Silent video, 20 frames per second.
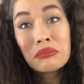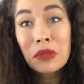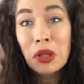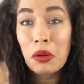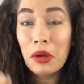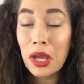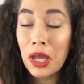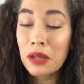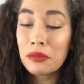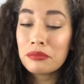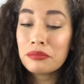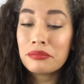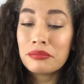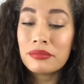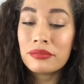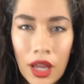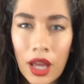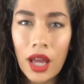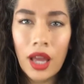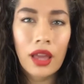Okay.
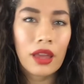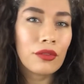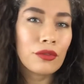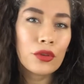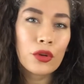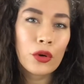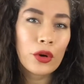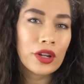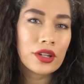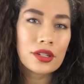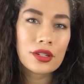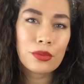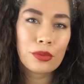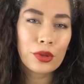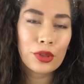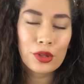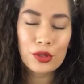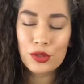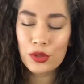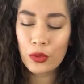I have no idea where
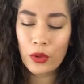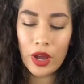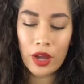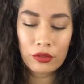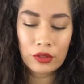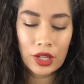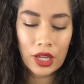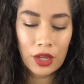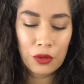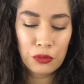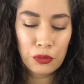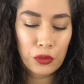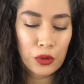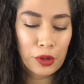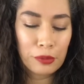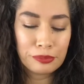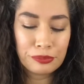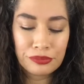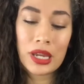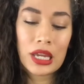this crown came
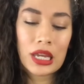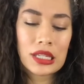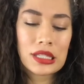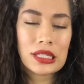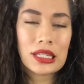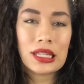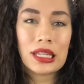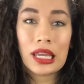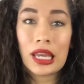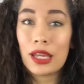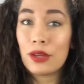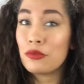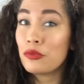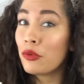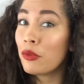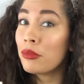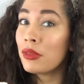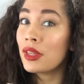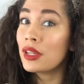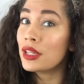from. I guess it came
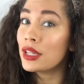from the